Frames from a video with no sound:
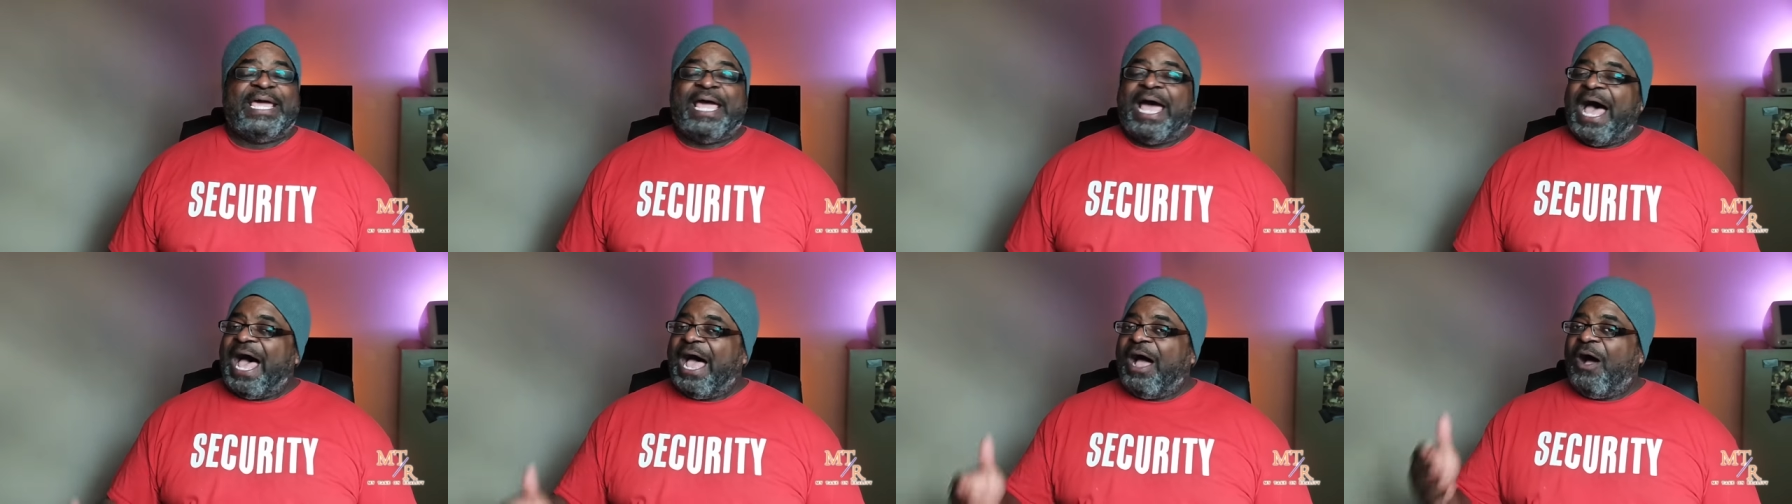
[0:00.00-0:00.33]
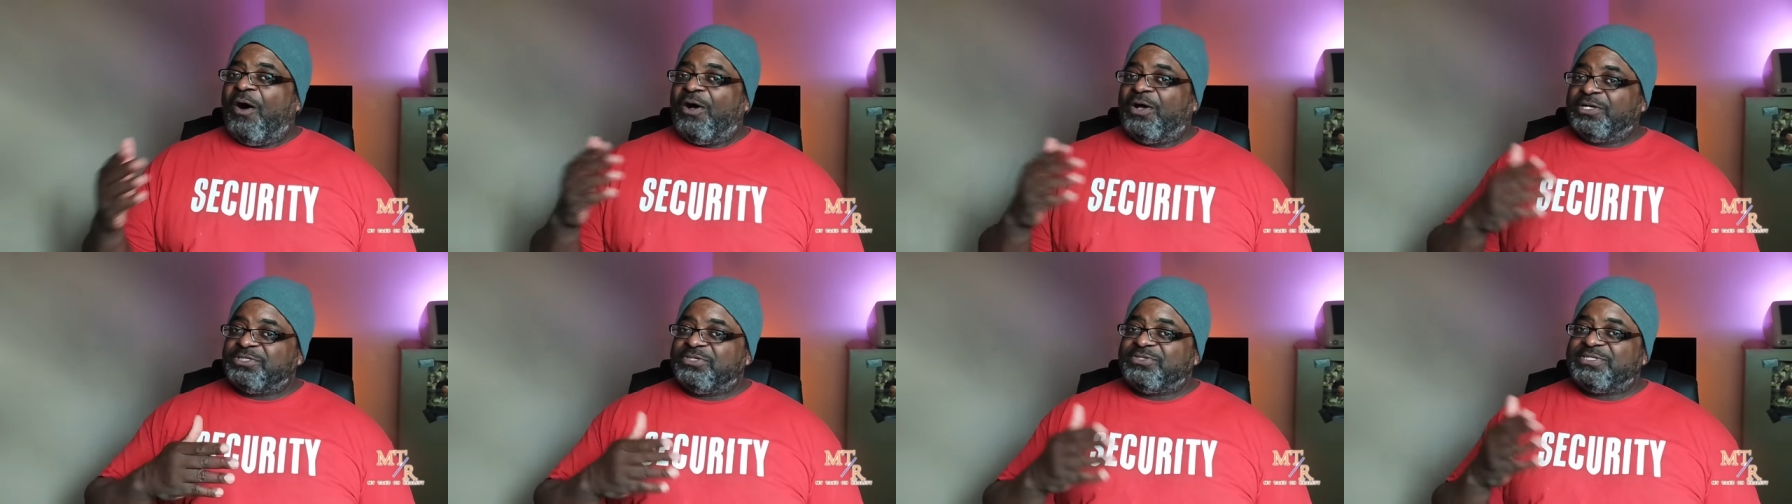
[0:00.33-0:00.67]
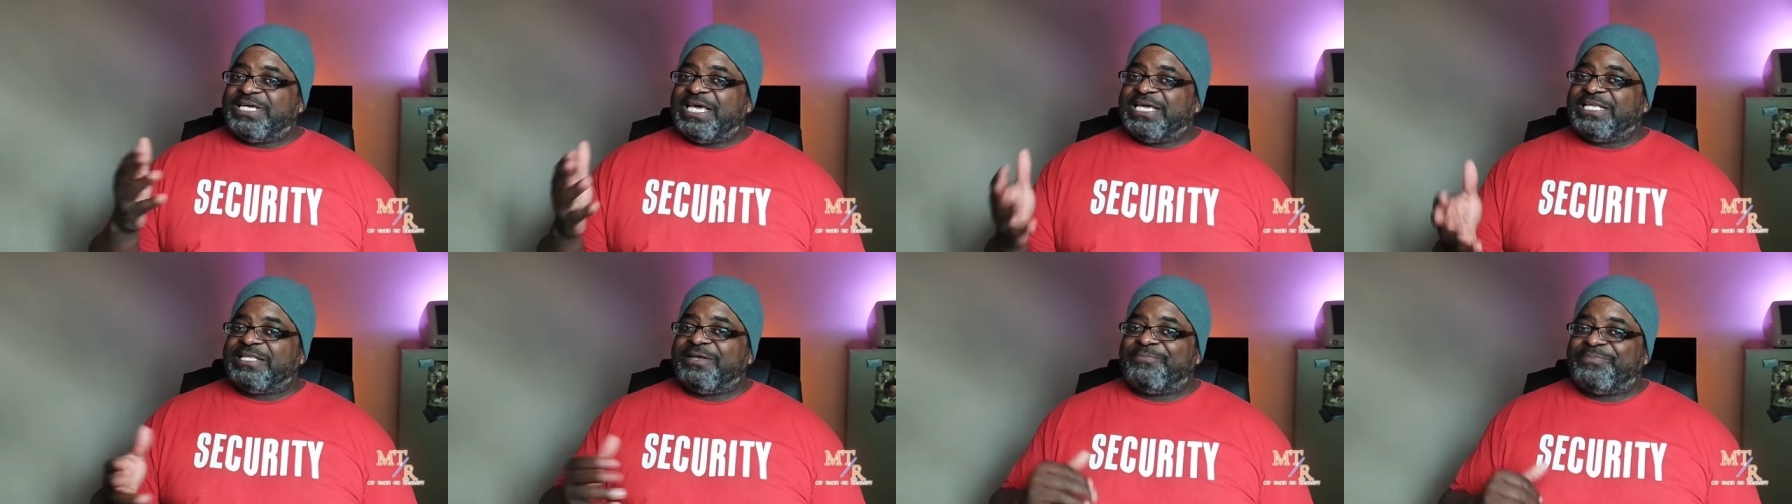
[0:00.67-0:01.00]
I also
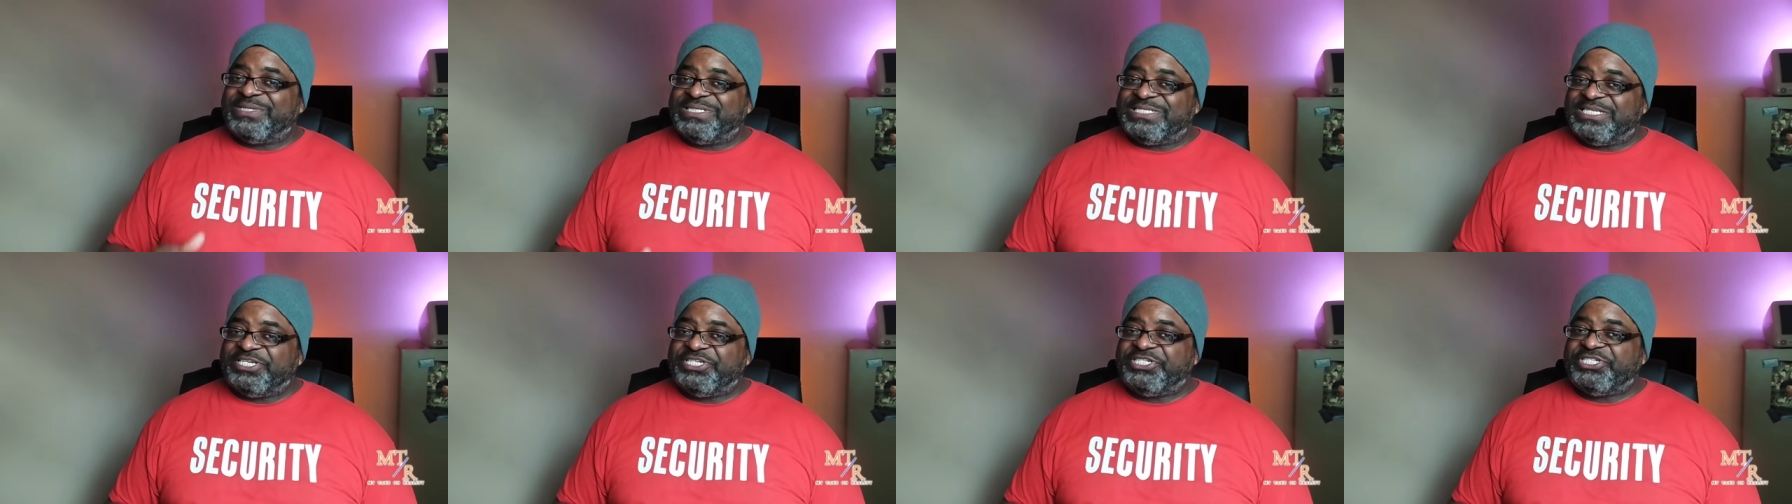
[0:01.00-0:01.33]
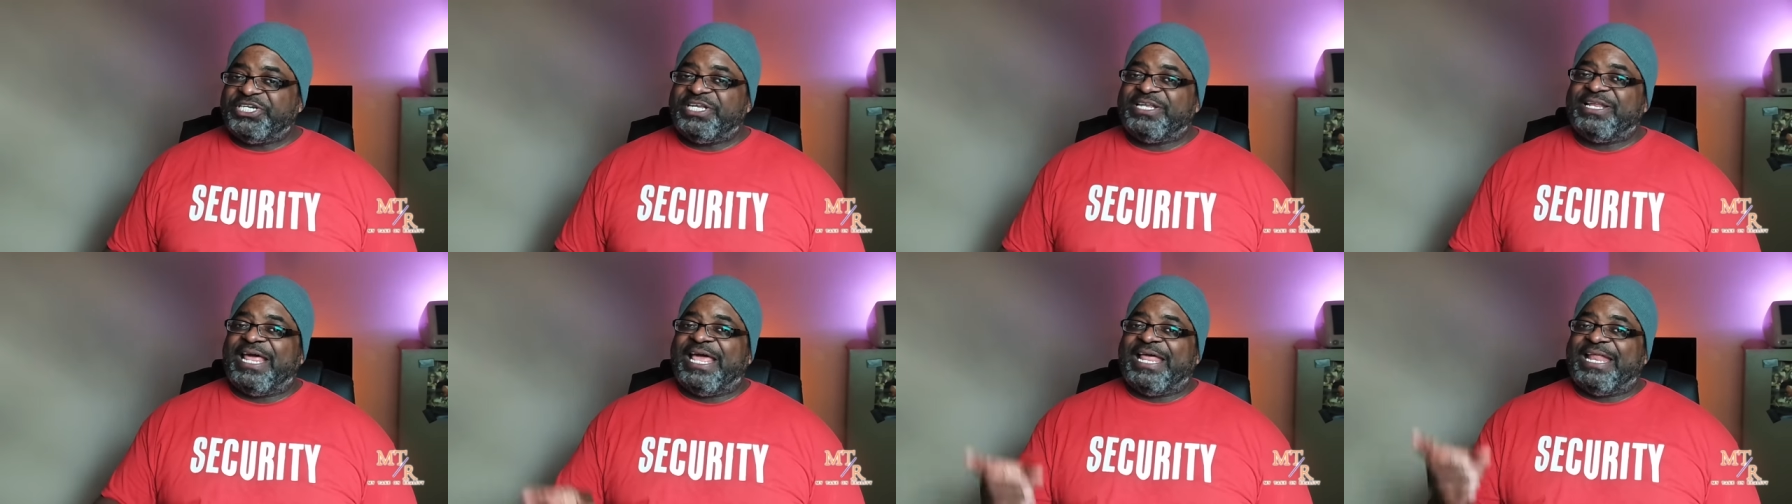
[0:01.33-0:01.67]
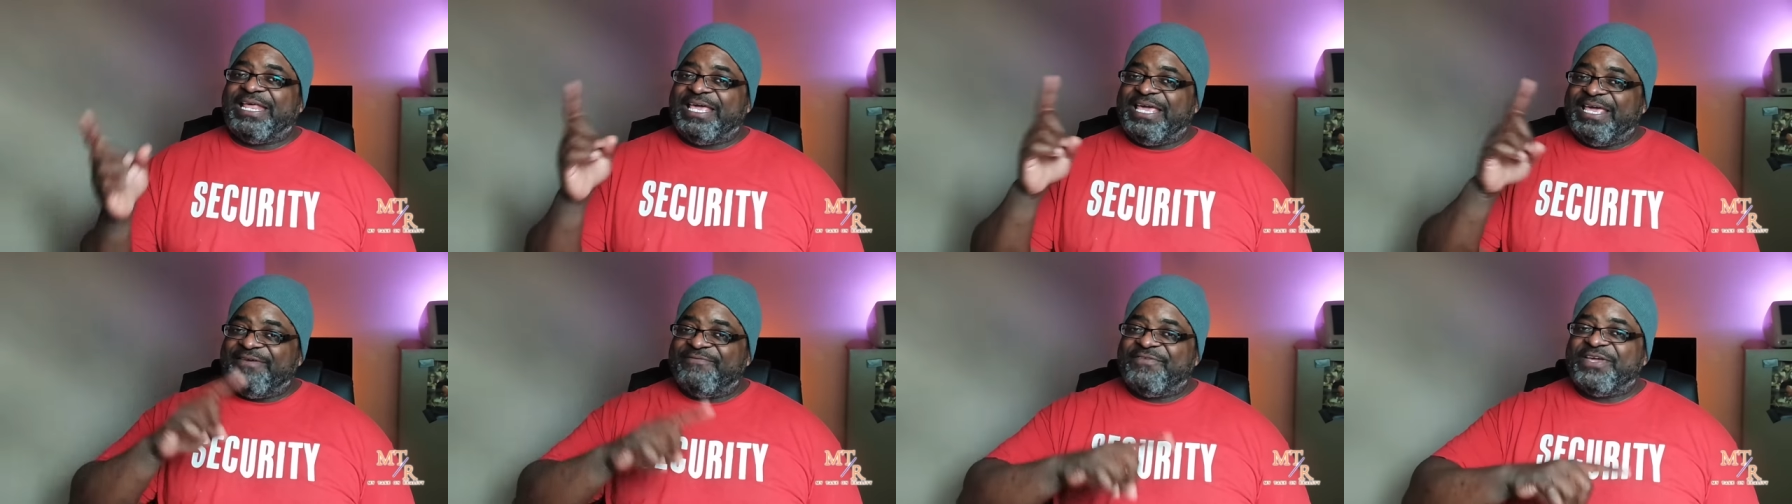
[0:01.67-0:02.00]
take the position that
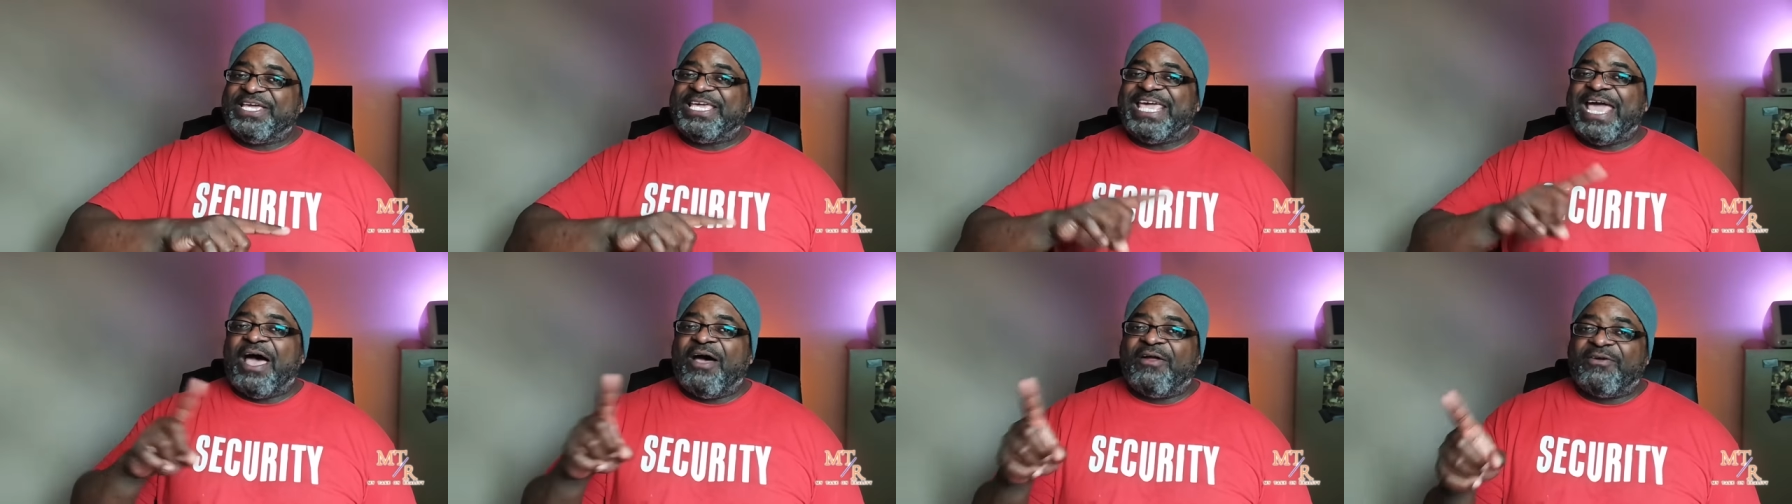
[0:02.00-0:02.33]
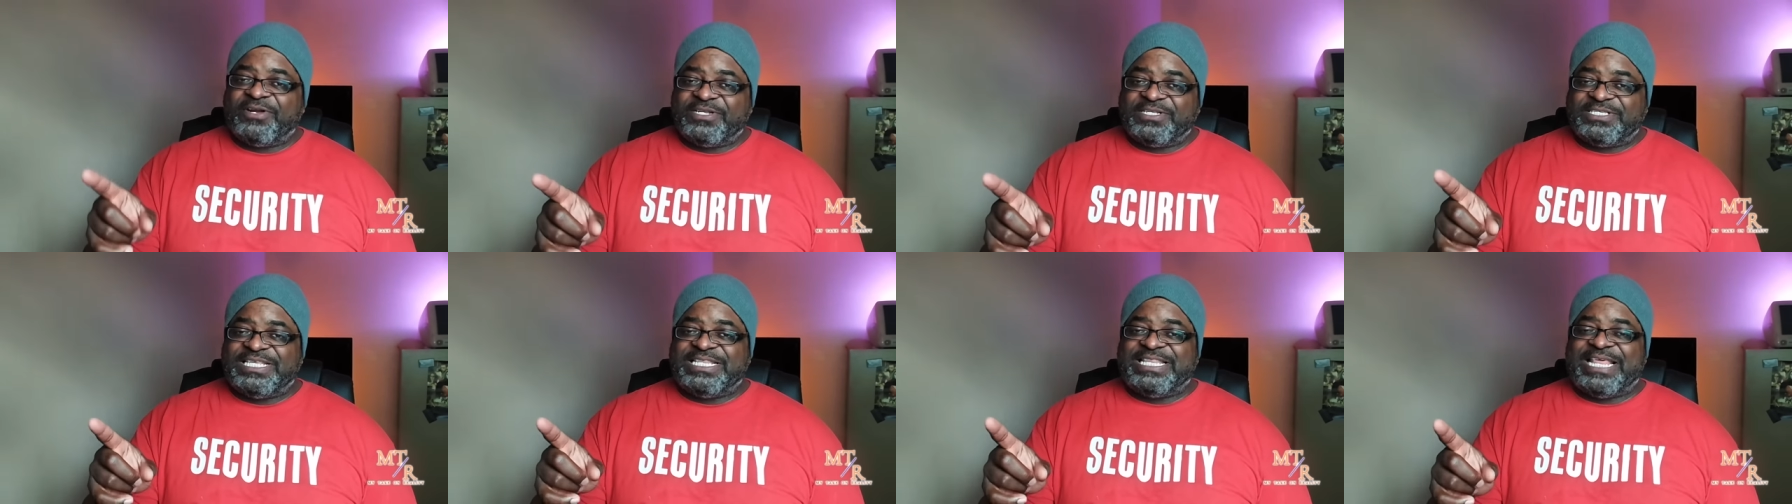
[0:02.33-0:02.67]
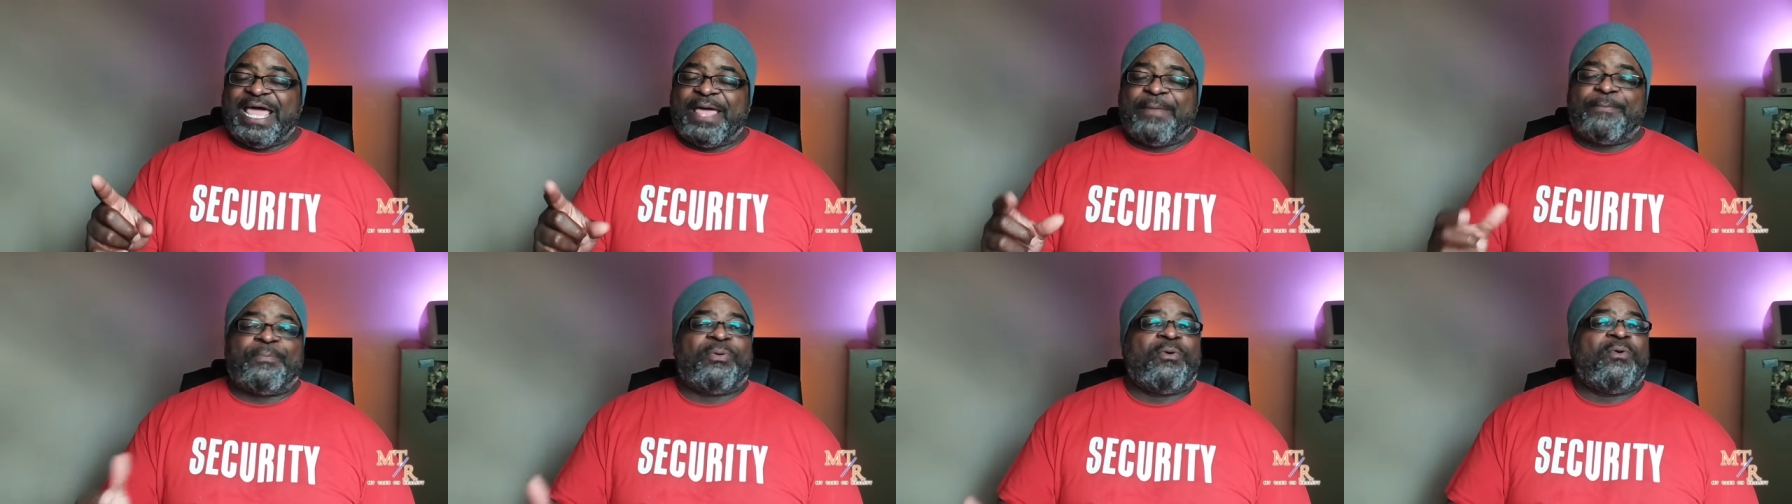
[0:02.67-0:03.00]
even counter to
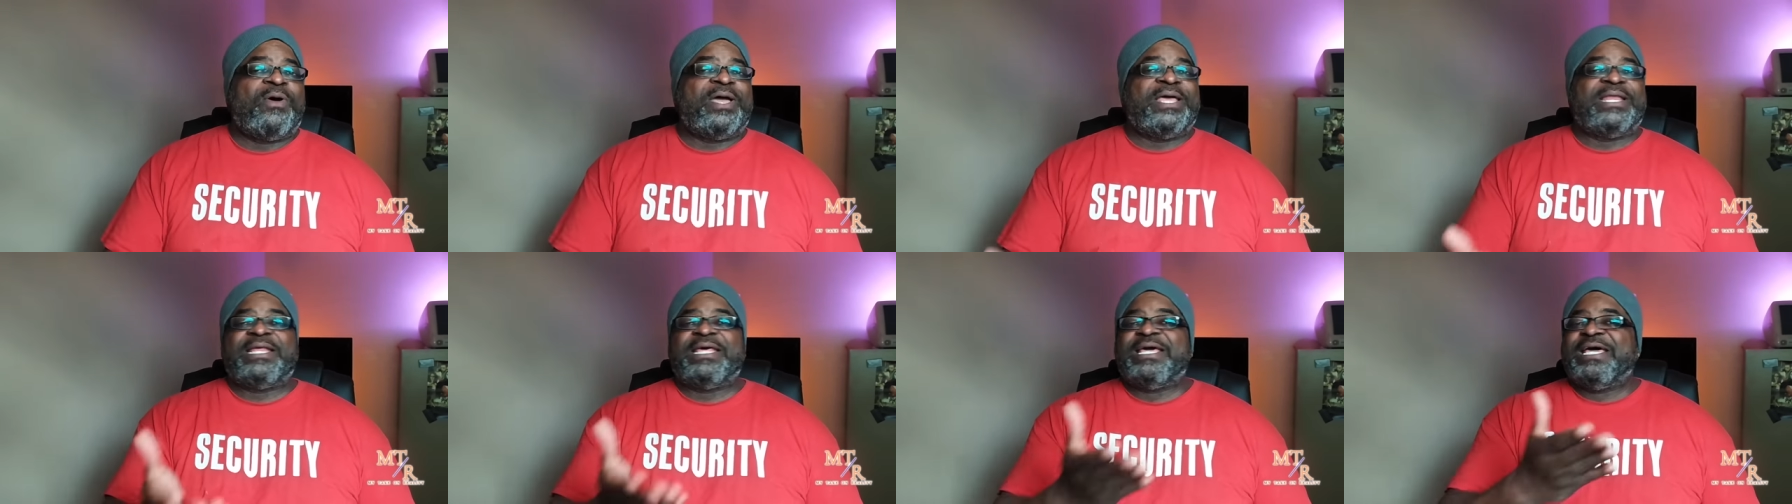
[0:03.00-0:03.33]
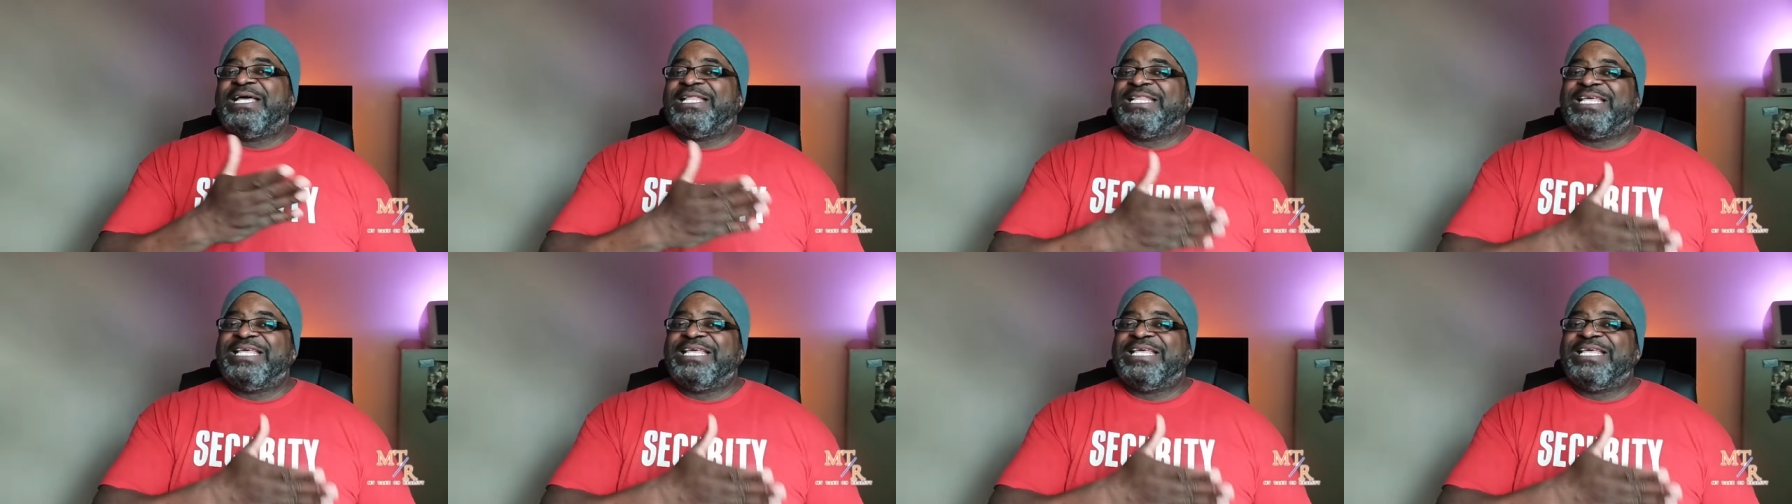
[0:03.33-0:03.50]
that point,